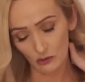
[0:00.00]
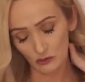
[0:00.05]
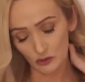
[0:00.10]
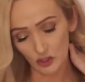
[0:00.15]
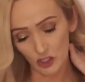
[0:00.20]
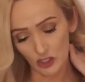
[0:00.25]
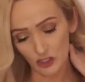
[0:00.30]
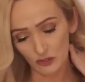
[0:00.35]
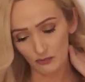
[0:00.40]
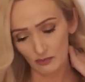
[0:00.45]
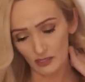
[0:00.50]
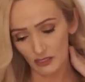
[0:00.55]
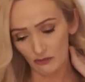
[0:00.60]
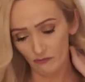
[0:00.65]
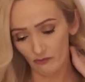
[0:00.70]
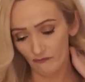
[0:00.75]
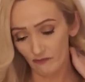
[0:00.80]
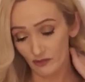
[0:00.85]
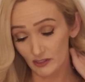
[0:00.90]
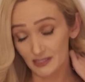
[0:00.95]
judgment in
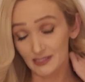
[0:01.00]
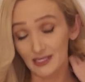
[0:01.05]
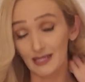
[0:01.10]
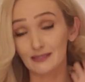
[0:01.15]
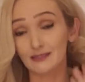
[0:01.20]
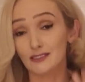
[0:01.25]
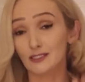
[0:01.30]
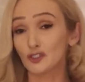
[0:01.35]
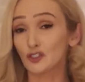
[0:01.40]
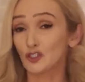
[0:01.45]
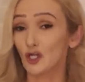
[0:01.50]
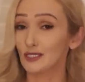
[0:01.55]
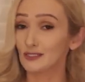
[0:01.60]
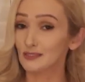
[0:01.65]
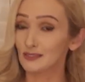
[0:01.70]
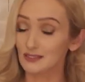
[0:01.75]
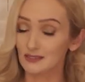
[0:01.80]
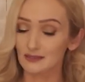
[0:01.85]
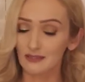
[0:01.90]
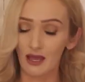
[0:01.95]
reverse next to
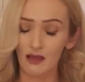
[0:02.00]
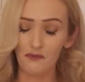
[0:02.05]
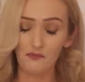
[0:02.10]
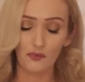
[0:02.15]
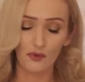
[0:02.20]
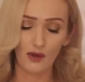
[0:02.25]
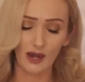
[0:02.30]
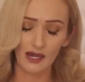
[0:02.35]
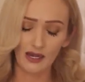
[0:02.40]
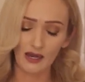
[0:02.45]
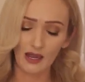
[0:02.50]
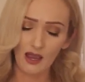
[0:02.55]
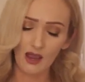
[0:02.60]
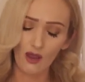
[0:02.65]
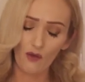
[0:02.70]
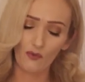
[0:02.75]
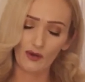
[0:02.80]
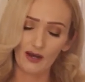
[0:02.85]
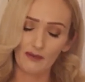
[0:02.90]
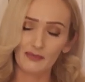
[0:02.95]
justice upright.
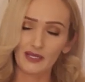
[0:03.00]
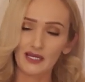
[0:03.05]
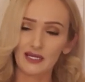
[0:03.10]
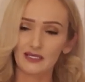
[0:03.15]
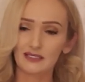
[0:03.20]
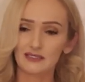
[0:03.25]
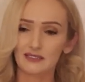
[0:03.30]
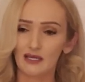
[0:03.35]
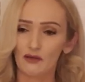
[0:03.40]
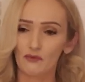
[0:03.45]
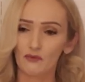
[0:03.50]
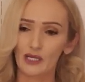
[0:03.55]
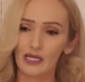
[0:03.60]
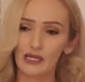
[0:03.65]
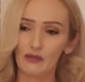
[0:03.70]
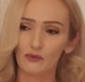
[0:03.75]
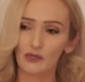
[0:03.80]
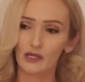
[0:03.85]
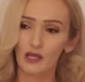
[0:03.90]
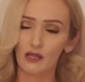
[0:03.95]
What I'm getting is that,
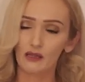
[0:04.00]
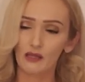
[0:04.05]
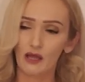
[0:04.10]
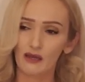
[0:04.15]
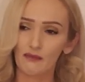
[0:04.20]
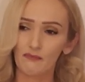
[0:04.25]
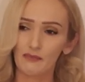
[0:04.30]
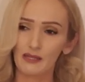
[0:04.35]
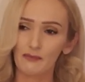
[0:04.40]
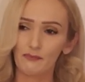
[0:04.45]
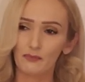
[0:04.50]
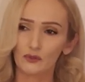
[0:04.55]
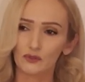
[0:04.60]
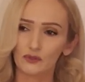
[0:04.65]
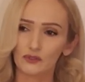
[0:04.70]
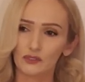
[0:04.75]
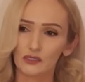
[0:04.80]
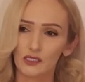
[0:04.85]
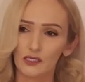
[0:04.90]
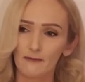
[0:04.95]
like, what a lot of
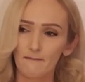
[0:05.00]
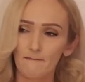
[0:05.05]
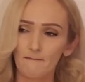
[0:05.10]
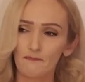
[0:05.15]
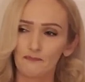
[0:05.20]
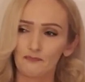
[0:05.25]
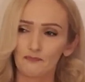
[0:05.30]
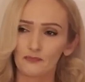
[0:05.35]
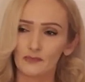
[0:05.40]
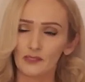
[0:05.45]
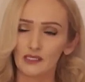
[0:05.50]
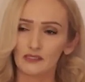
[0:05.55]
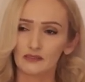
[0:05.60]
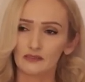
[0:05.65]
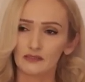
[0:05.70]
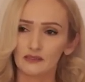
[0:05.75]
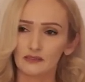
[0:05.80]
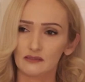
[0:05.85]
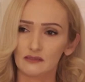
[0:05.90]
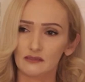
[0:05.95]
people
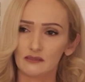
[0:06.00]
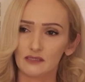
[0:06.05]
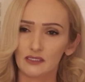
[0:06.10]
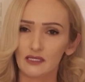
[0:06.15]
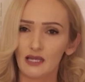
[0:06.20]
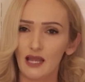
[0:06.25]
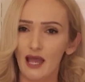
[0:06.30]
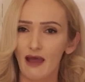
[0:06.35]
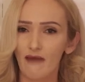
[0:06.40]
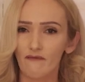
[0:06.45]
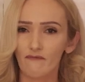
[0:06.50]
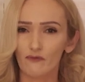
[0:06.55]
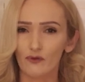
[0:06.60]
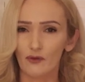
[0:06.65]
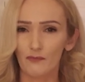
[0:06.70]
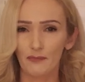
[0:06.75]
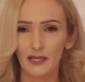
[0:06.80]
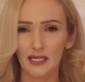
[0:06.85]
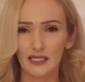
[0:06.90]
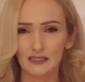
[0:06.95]
didn't have
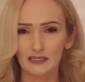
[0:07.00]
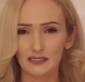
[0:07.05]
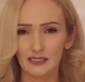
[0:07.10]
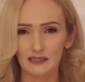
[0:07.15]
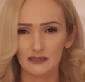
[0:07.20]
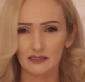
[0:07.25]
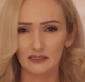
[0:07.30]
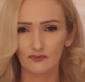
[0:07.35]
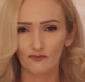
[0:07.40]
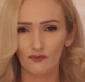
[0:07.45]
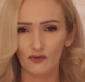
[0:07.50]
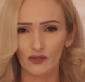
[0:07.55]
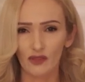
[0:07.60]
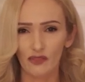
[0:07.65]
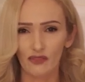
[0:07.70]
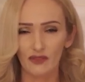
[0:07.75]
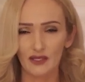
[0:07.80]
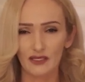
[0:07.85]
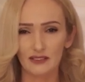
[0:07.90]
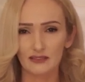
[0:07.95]
repentance for the
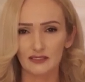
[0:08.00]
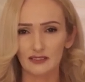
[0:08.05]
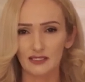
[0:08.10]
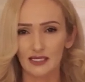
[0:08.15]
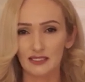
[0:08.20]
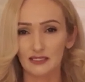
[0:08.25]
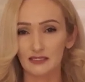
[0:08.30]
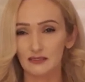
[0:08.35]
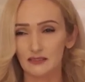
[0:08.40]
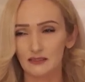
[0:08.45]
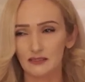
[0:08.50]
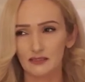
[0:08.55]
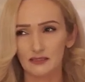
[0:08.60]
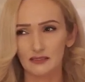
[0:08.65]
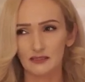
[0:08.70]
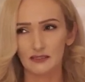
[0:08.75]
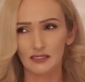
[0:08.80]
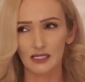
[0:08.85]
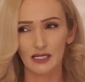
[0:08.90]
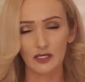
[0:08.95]
things they
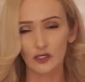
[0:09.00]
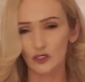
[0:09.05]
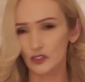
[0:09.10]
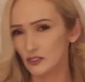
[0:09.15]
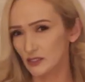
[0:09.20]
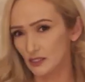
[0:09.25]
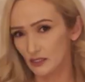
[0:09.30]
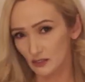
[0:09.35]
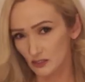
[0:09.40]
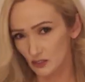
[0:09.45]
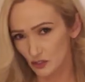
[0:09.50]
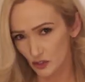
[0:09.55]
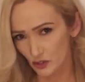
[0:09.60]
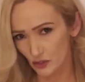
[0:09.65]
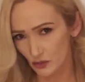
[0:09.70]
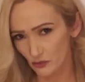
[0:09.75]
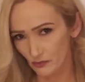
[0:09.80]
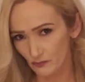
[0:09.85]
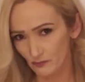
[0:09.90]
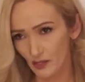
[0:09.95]
did or didn't
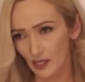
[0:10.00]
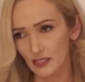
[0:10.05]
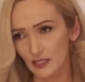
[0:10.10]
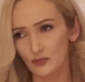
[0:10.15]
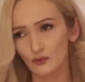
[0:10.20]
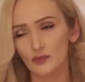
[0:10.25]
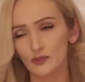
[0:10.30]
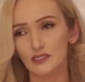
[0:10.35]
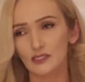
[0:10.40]
do, I guess we'll